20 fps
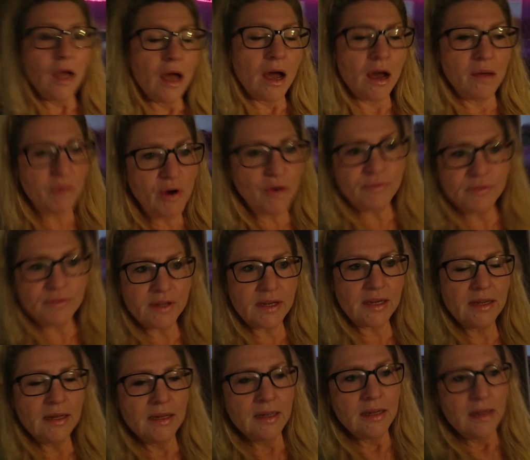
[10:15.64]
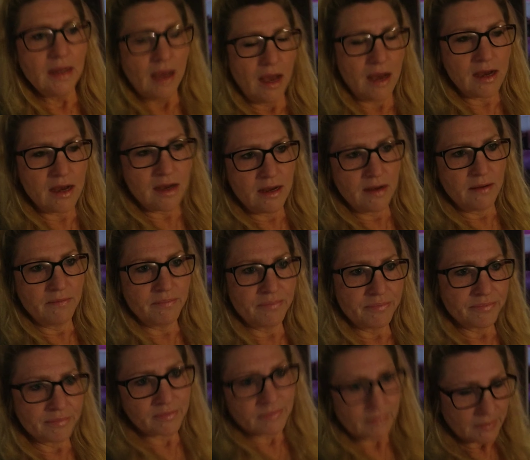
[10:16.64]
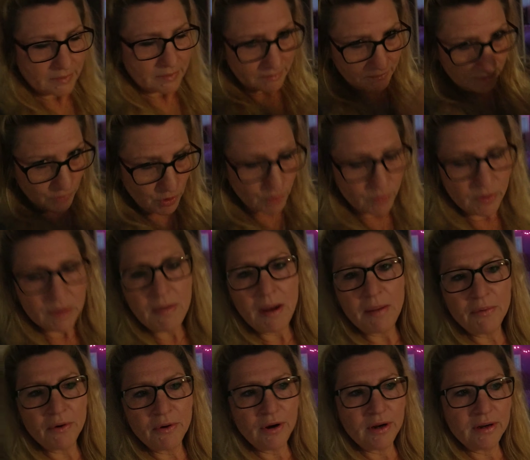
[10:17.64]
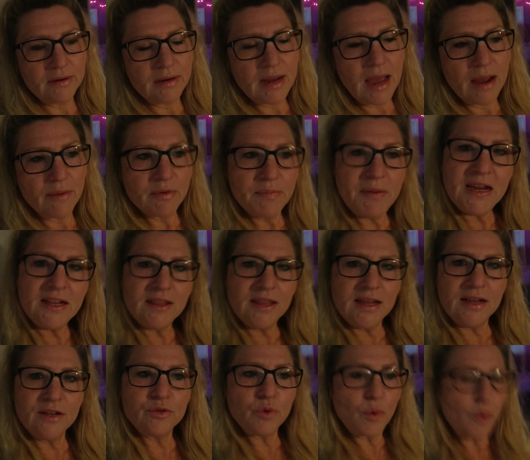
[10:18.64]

hopefully we'll remember and not repeat things,